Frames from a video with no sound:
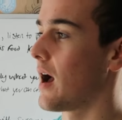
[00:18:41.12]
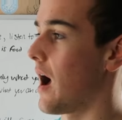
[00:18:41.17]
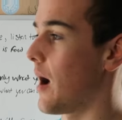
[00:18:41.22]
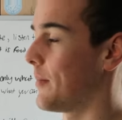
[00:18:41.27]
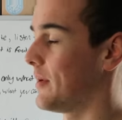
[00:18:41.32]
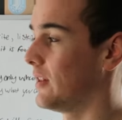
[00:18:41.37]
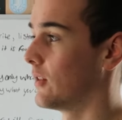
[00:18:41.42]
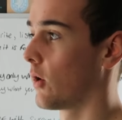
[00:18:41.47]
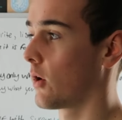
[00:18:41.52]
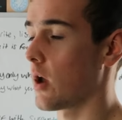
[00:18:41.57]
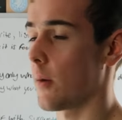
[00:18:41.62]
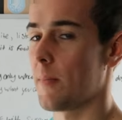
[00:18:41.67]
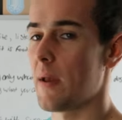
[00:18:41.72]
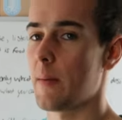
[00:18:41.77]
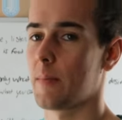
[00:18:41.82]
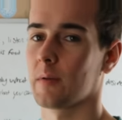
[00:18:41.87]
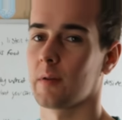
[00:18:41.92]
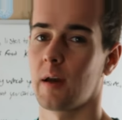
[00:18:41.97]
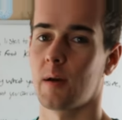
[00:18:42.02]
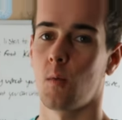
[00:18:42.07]
I mean, look at
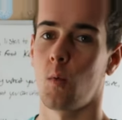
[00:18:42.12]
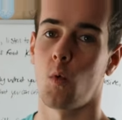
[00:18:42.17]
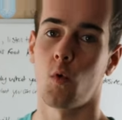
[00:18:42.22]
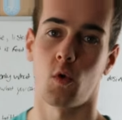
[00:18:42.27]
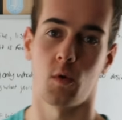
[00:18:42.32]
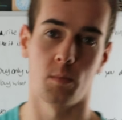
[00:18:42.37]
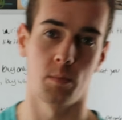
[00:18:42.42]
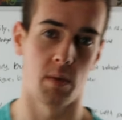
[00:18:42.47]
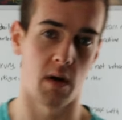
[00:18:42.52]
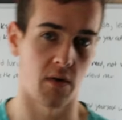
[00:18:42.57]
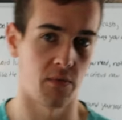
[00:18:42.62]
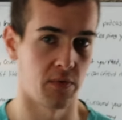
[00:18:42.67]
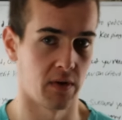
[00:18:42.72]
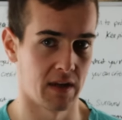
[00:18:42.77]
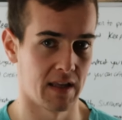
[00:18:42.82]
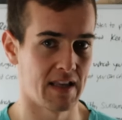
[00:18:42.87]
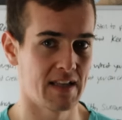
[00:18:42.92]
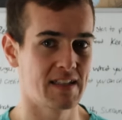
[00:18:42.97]
people like Warren Buffett.